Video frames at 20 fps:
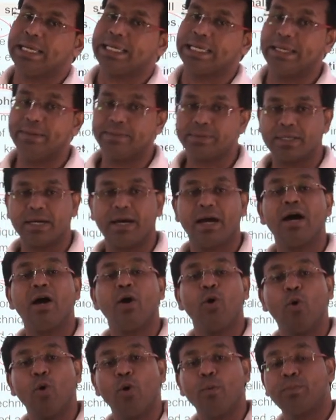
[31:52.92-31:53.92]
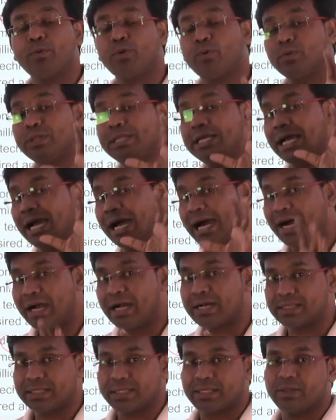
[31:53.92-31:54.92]
gives a hope to the
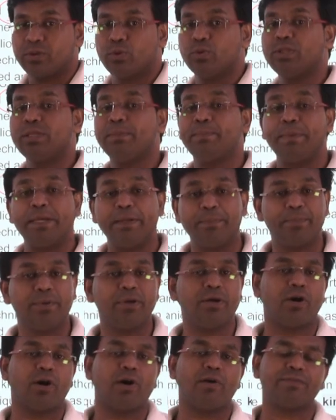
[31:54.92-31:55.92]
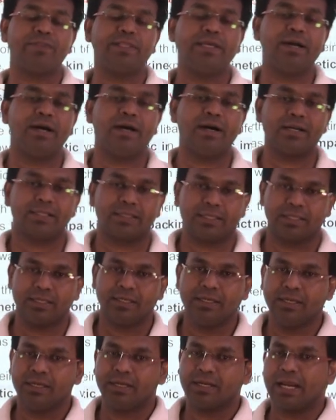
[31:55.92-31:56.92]
Earth, to the people of the Earth,
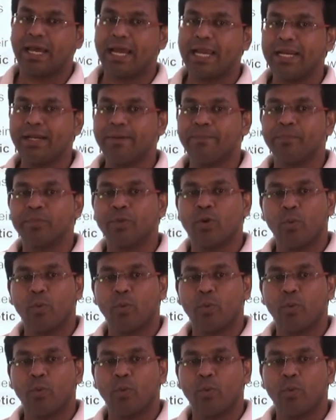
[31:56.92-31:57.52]
right?